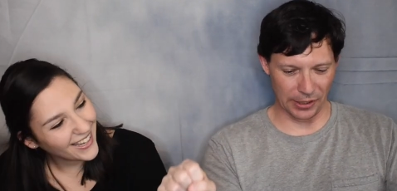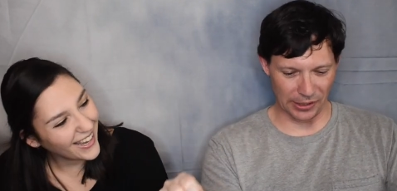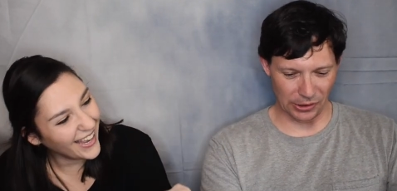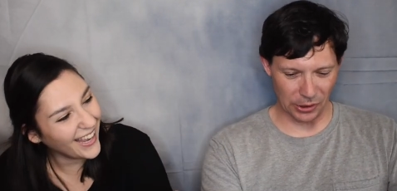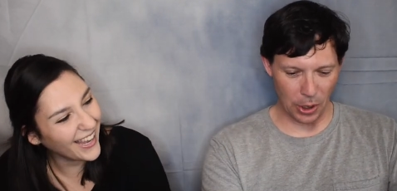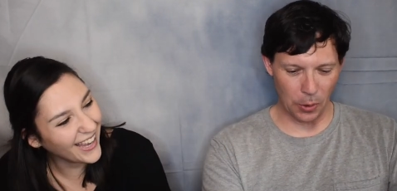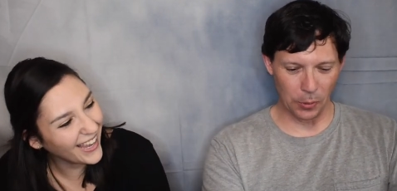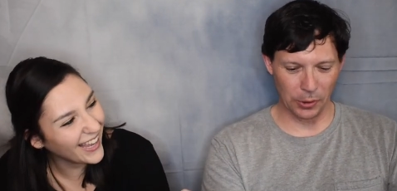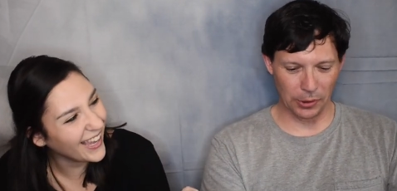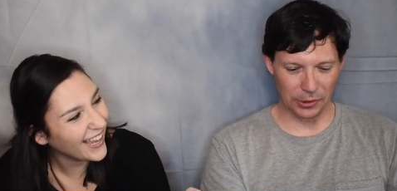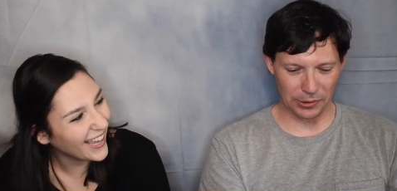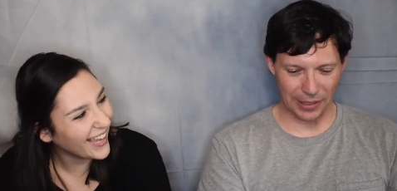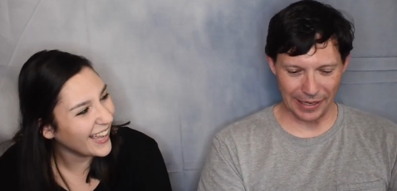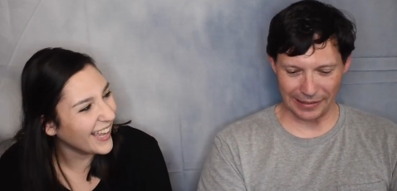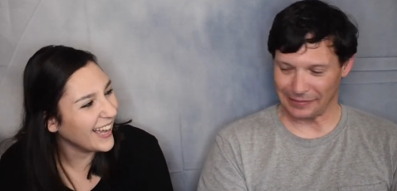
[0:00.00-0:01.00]
Speaker 1: and
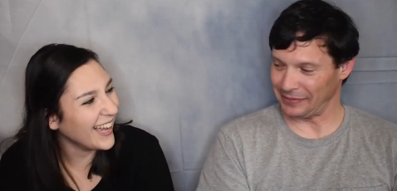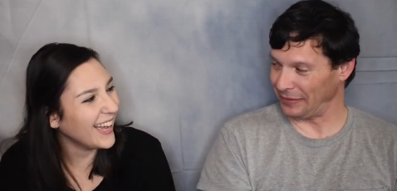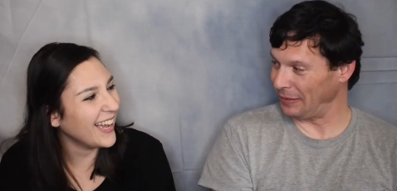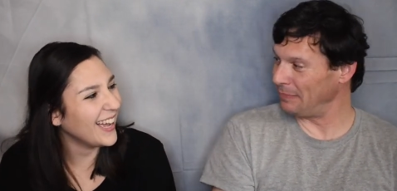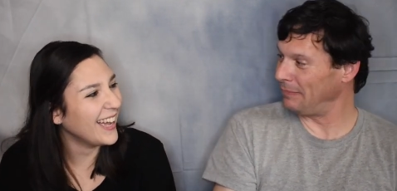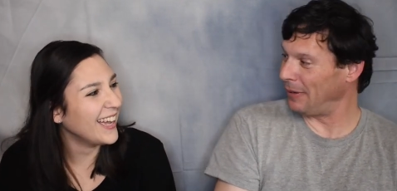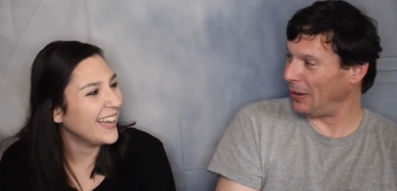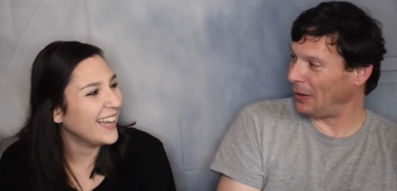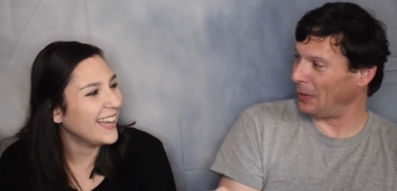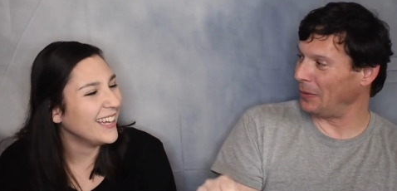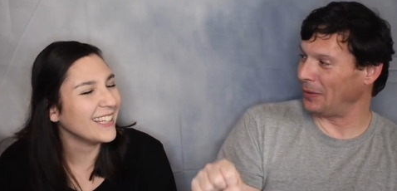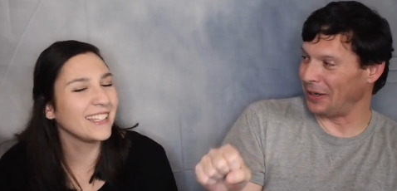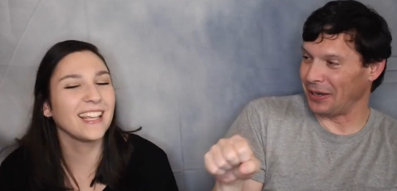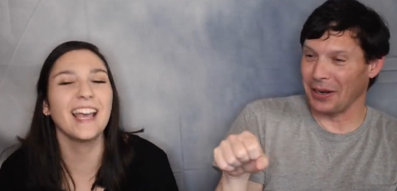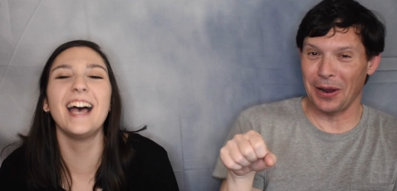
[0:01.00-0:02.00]
lower, like
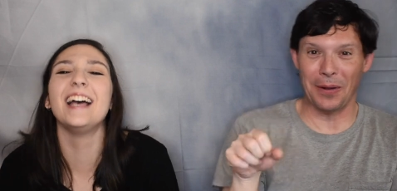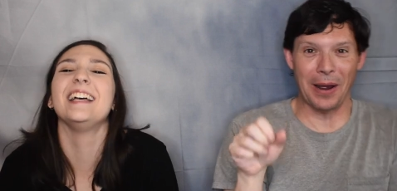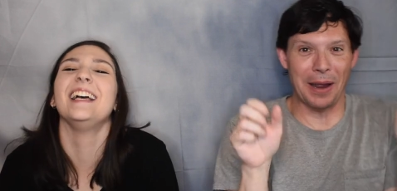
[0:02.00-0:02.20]
limbo, you yeah. know?